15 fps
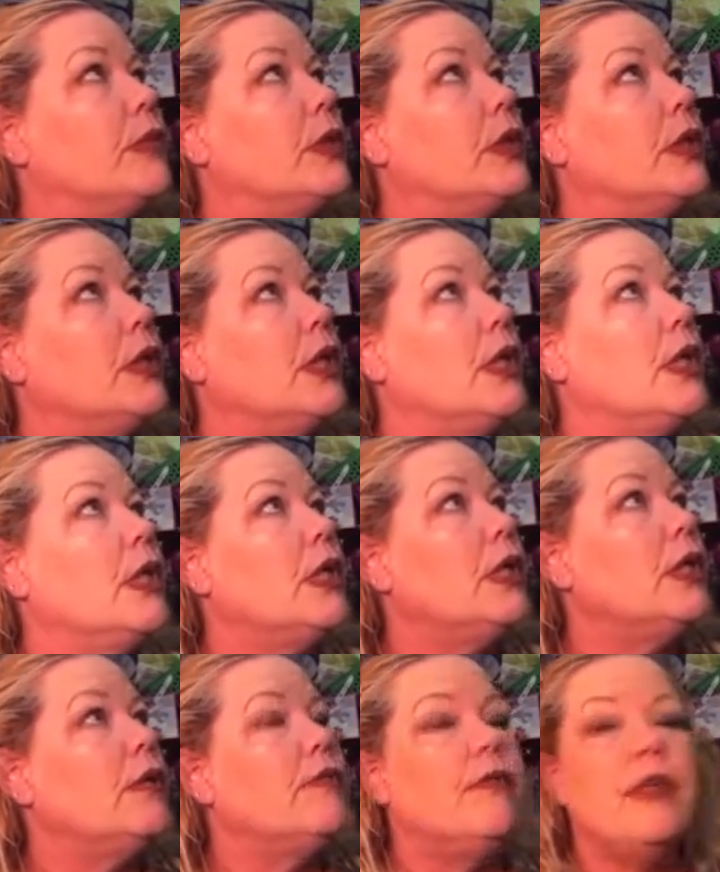I
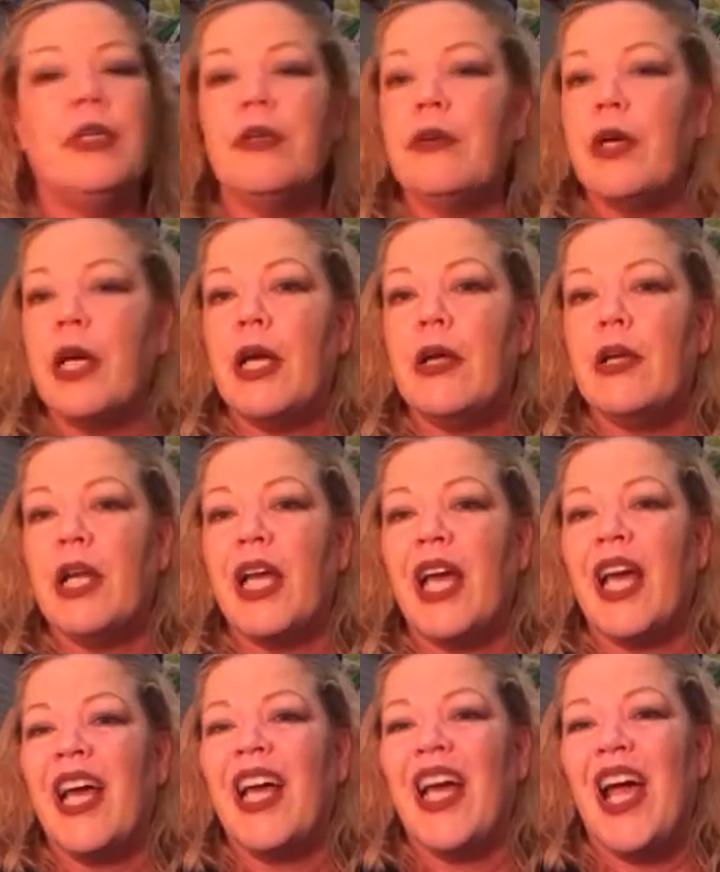gotta figure out
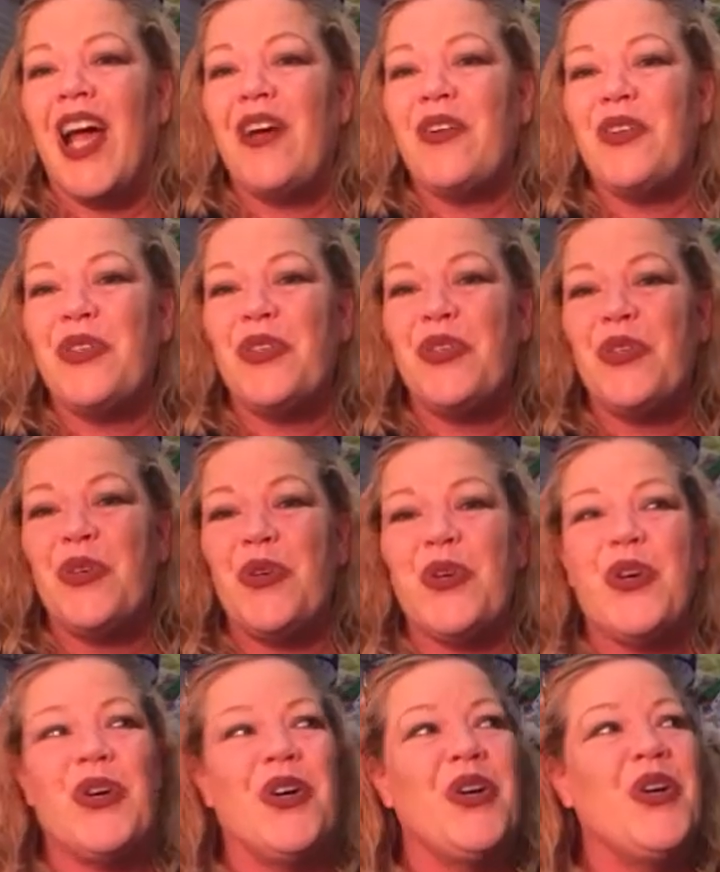how to
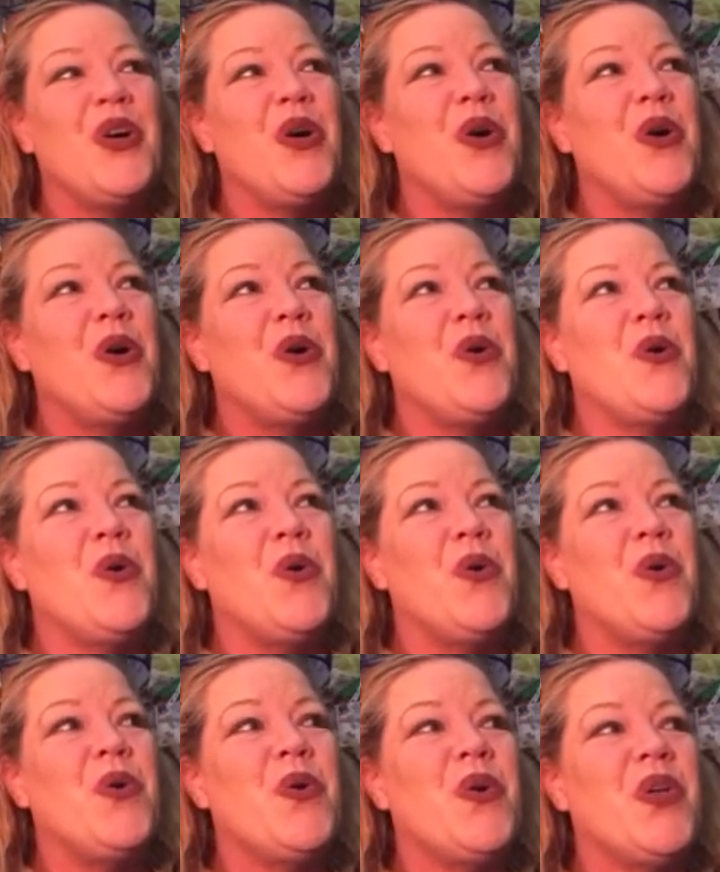store
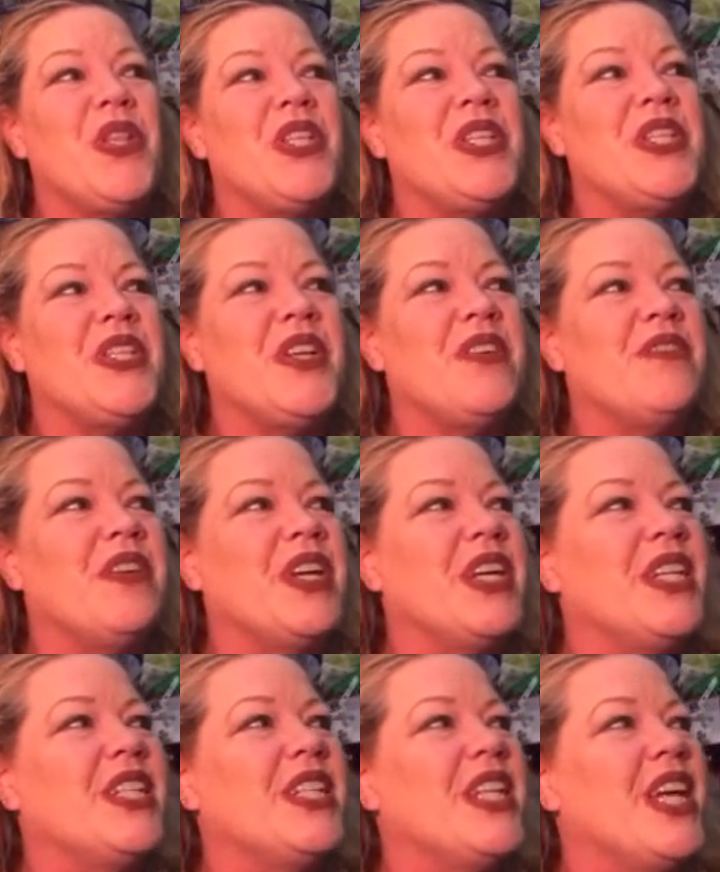all the stuff I
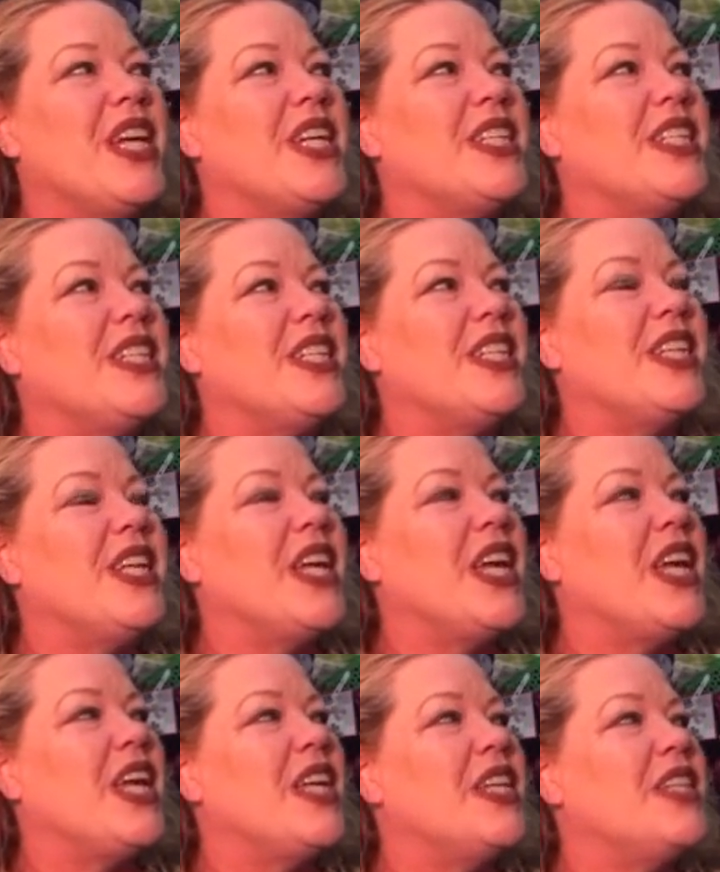collected
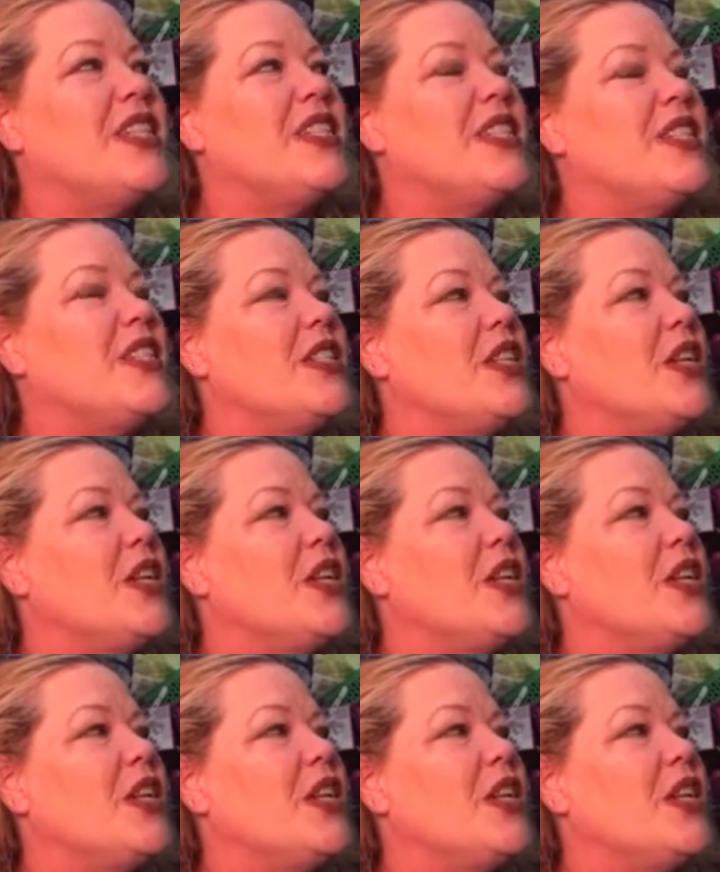and,